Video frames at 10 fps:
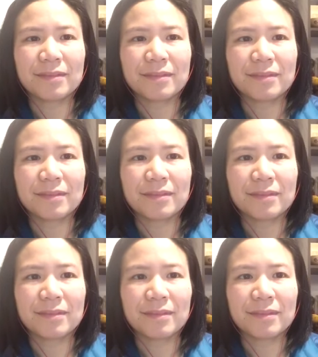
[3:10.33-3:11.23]

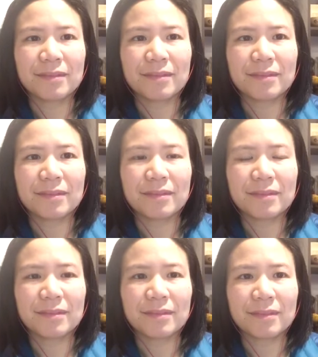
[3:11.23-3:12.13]

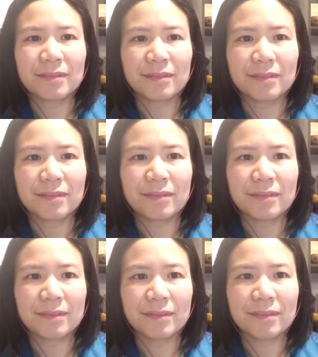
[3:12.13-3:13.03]

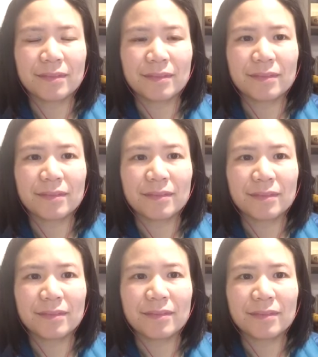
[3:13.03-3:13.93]

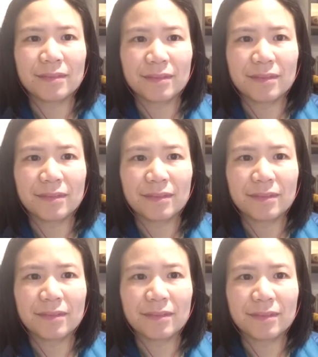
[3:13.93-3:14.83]

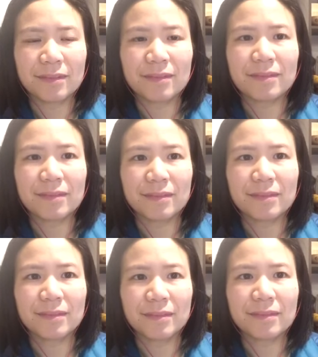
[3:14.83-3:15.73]

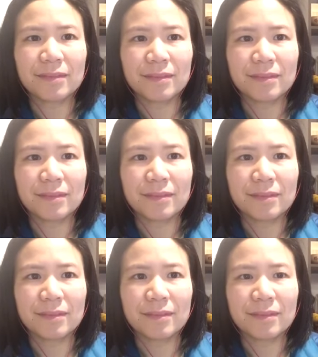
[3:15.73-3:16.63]

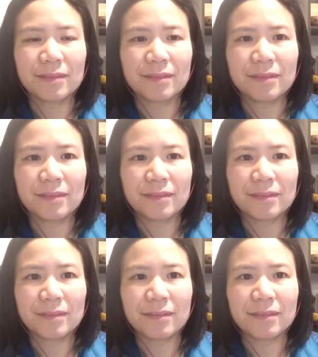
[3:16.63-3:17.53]

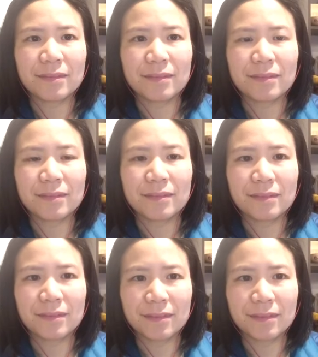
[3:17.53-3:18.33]
[no speech]